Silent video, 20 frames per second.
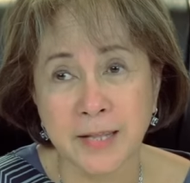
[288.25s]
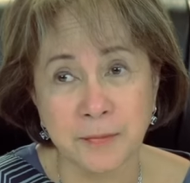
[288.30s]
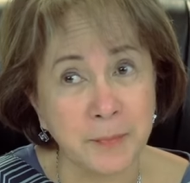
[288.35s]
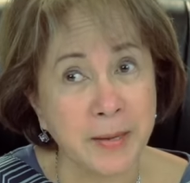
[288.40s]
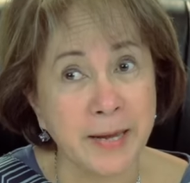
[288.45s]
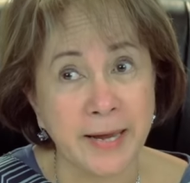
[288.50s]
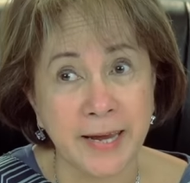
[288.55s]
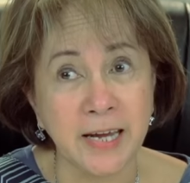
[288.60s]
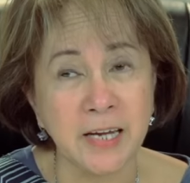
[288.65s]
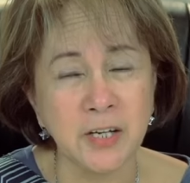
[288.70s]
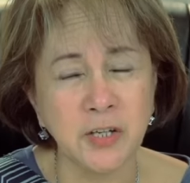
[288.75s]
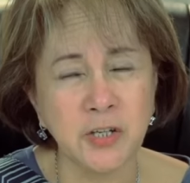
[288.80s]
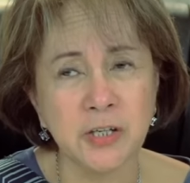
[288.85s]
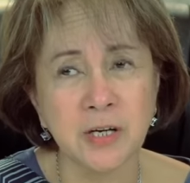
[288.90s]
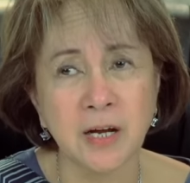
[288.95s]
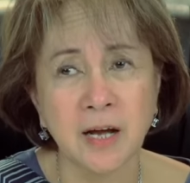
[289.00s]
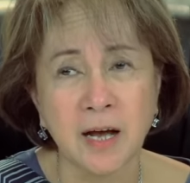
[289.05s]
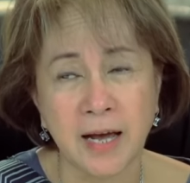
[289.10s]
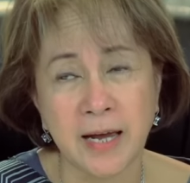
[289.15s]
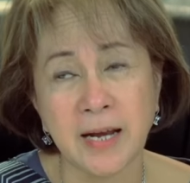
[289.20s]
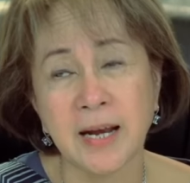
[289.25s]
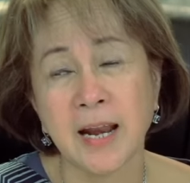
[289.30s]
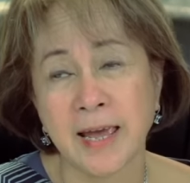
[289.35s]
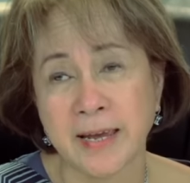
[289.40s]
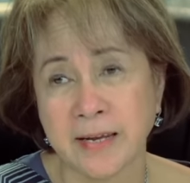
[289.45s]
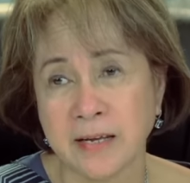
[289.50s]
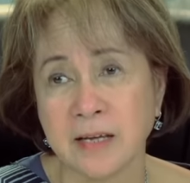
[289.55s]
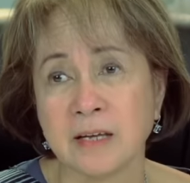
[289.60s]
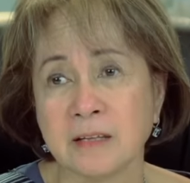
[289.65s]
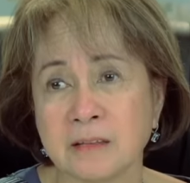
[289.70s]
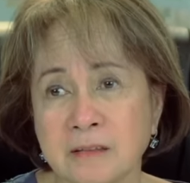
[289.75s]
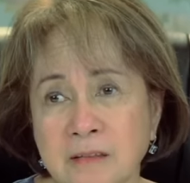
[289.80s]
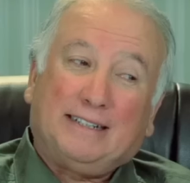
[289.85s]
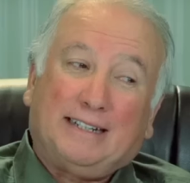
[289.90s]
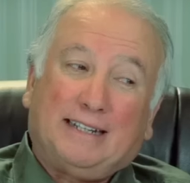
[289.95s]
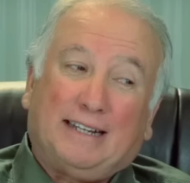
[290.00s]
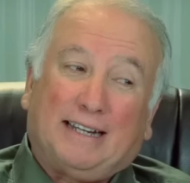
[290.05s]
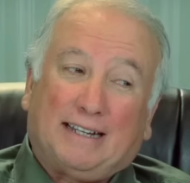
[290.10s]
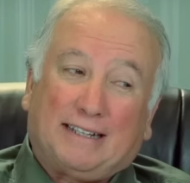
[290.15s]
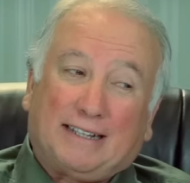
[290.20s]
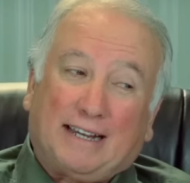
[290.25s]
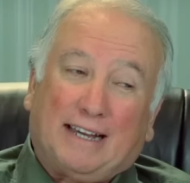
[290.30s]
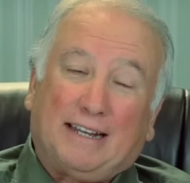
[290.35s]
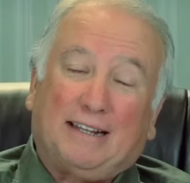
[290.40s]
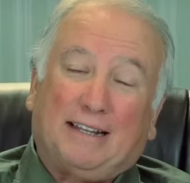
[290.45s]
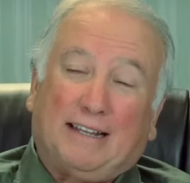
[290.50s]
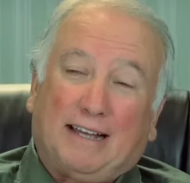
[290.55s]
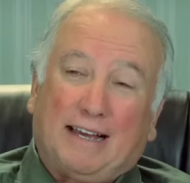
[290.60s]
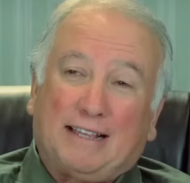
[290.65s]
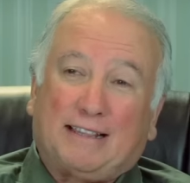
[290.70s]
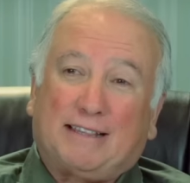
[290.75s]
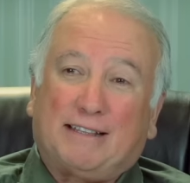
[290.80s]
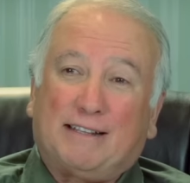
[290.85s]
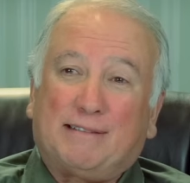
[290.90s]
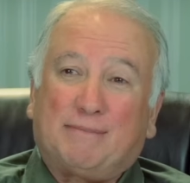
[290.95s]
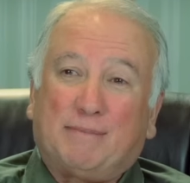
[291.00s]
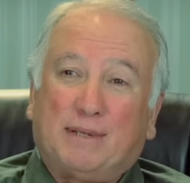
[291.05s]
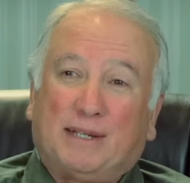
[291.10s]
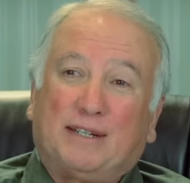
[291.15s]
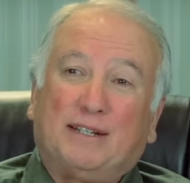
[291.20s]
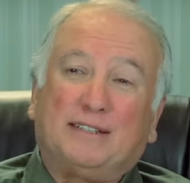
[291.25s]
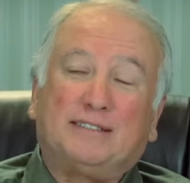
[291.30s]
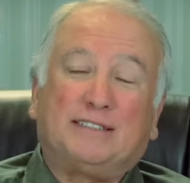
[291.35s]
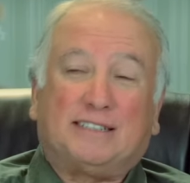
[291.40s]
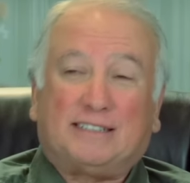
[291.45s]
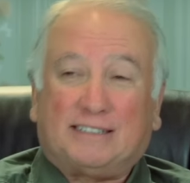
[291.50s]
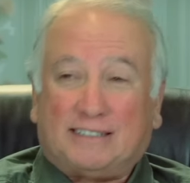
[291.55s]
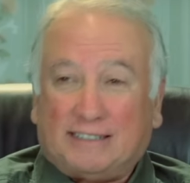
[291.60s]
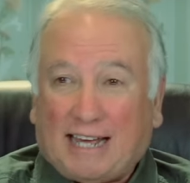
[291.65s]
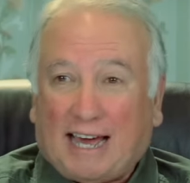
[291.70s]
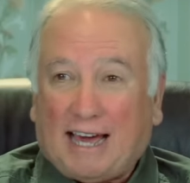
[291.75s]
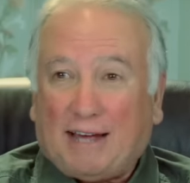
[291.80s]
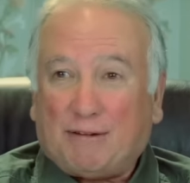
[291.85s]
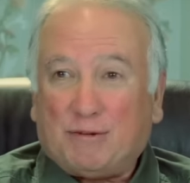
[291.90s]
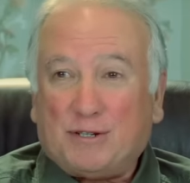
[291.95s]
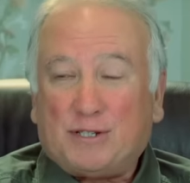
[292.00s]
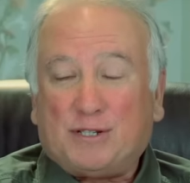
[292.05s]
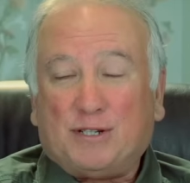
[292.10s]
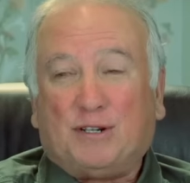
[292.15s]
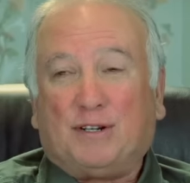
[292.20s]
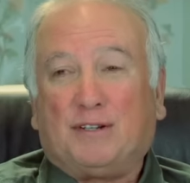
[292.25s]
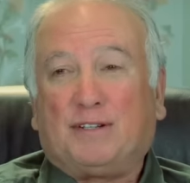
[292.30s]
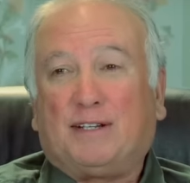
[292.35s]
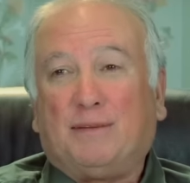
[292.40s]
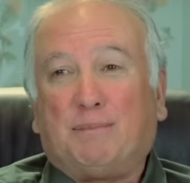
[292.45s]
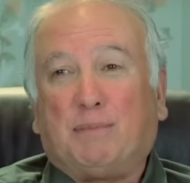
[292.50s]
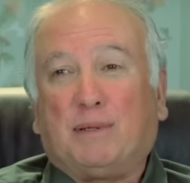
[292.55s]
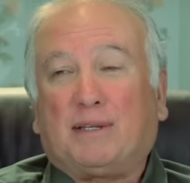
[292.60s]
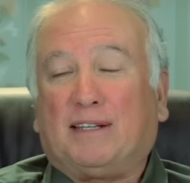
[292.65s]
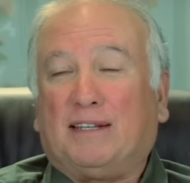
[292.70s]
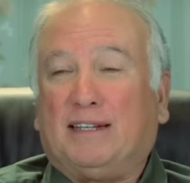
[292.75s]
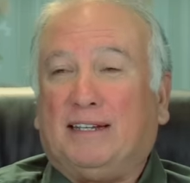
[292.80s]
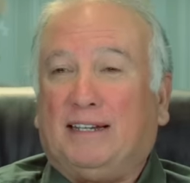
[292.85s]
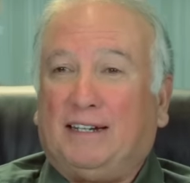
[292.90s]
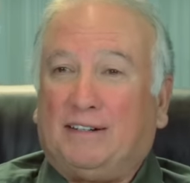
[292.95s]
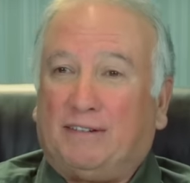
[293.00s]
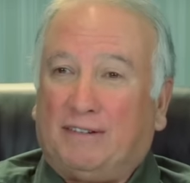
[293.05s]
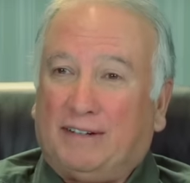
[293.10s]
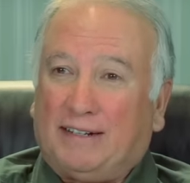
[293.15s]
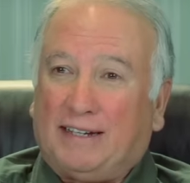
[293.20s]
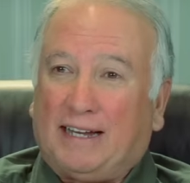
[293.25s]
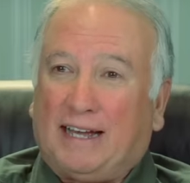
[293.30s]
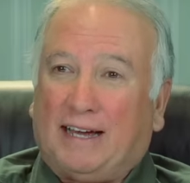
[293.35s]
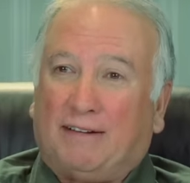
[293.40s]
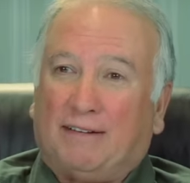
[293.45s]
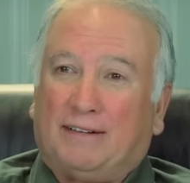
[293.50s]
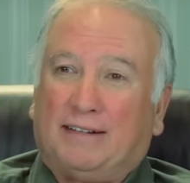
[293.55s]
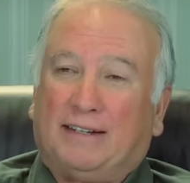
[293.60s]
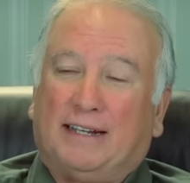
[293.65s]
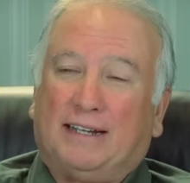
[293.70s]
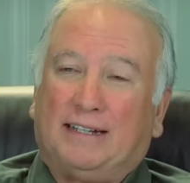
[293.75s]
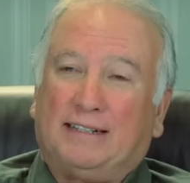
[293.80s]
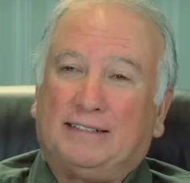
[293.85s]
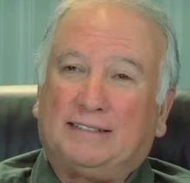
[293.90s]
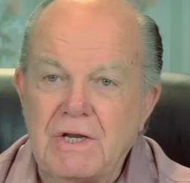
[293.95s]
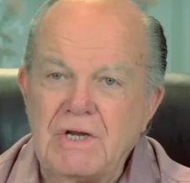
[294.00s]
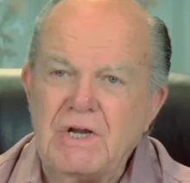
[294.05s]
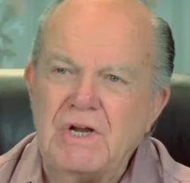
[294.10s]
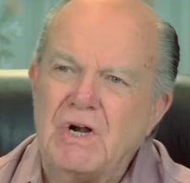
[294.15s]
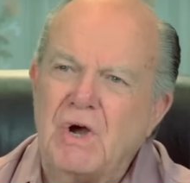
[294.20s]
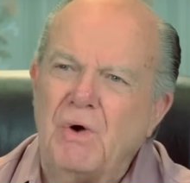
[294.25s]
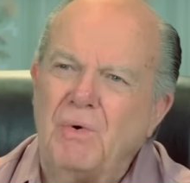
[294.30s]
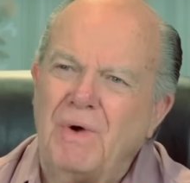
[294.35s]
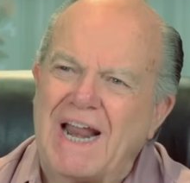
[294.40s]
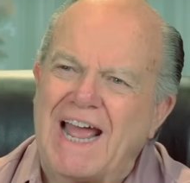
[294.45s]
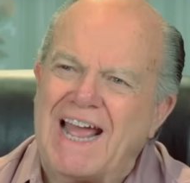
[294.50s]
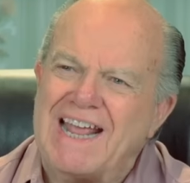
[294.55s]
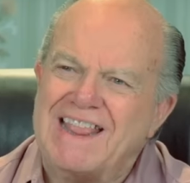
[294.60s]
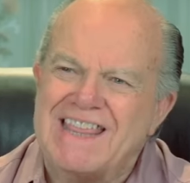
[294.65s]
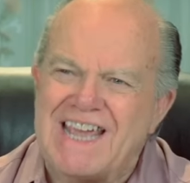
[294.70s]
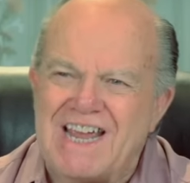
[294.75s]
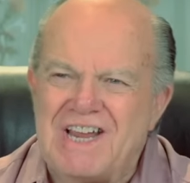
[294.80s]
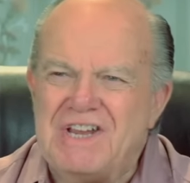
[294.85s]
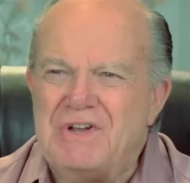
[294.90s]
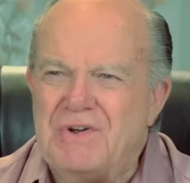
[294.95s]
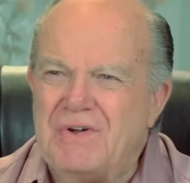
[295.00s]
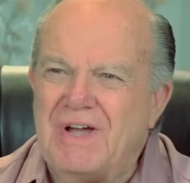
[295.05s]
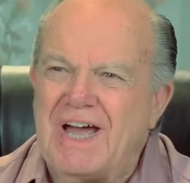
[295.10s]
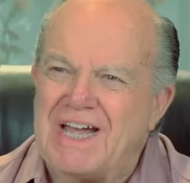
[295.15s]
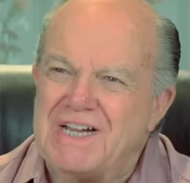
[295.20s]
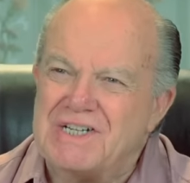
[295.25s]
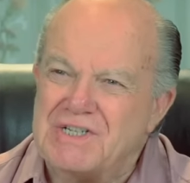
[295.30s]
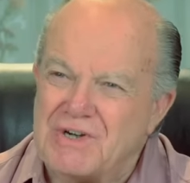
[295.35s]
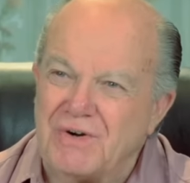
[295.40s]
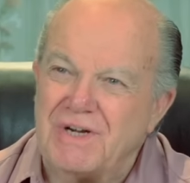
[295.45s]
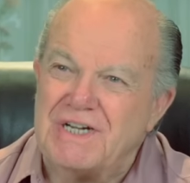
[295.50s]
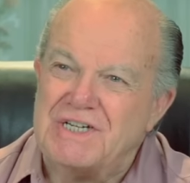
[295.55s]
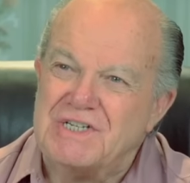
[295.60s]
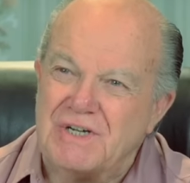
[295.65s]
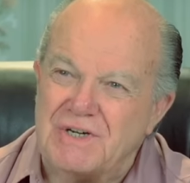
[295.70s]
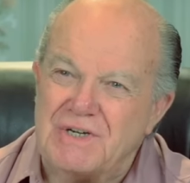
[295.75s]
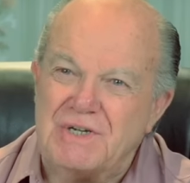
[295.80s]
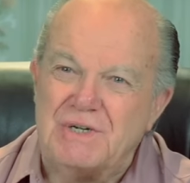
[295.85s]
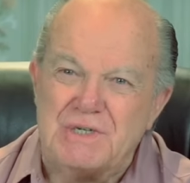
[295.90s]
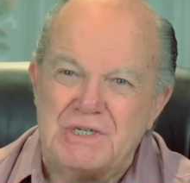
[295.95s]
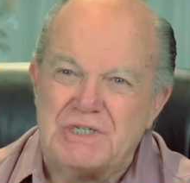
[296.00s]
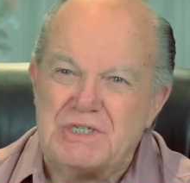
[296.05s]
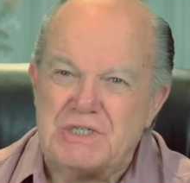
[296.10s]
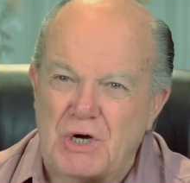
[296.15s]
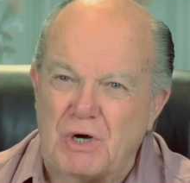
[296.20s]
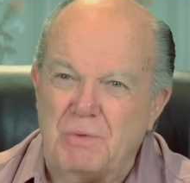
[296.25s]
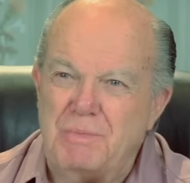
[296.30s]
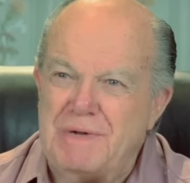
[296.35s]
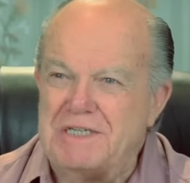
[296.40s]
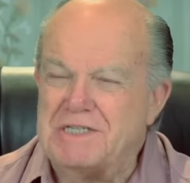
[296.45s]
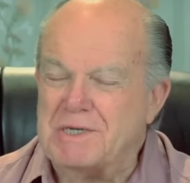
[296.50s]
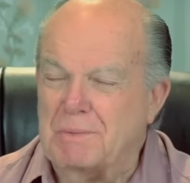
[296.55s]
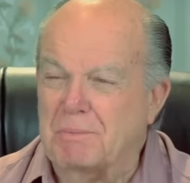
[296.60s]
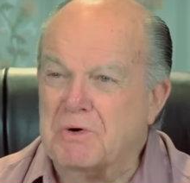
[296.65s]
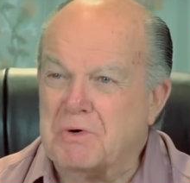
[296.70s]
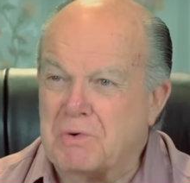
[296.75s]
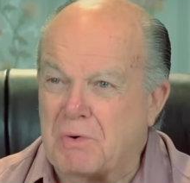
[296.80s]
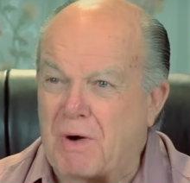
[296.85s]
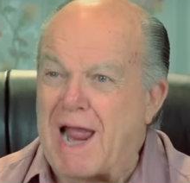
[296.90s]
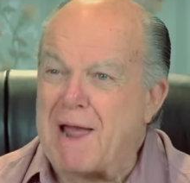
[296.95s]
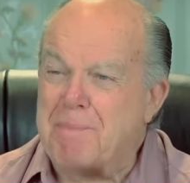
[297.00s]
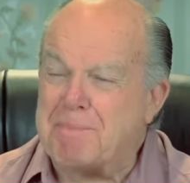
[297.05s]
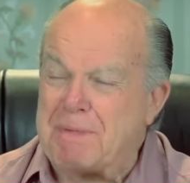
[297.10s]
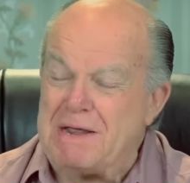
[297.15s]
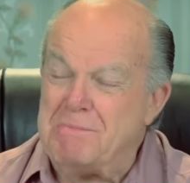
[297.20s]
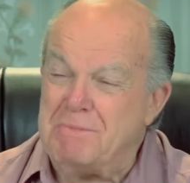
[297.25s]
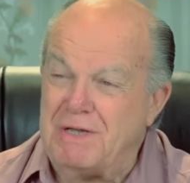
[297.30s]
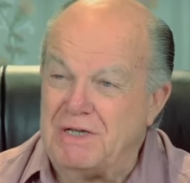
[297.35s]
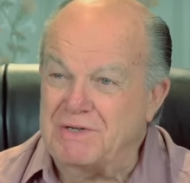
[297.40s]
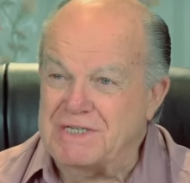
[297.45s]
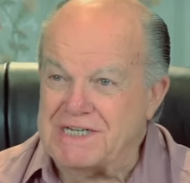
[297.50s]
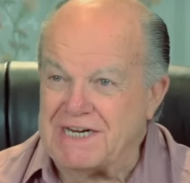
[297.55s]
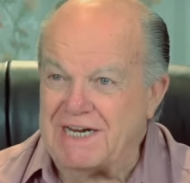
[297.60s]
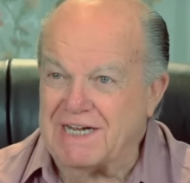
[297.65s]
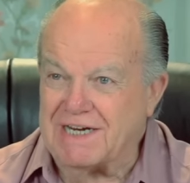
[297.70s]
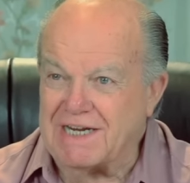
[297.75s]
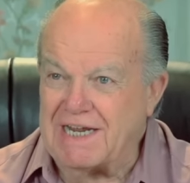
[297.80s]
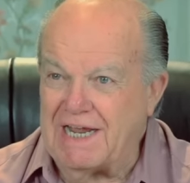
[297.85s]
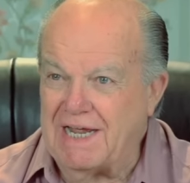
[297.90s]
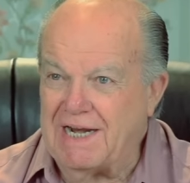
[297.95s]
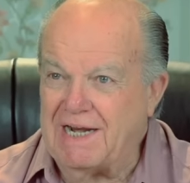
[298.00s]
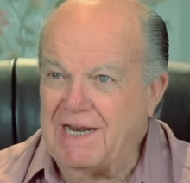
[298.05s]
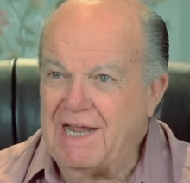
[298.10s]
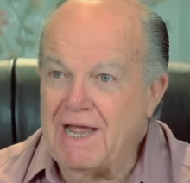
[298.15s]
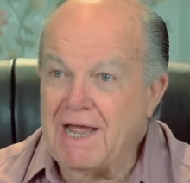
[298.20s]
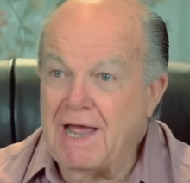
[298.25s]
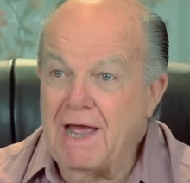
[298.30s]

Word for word: at my age, I like it. Yeah, I kind of like this because it's not what you're typically hearing nowadays. You know what I think? You guys are always going to show me some crappy music again.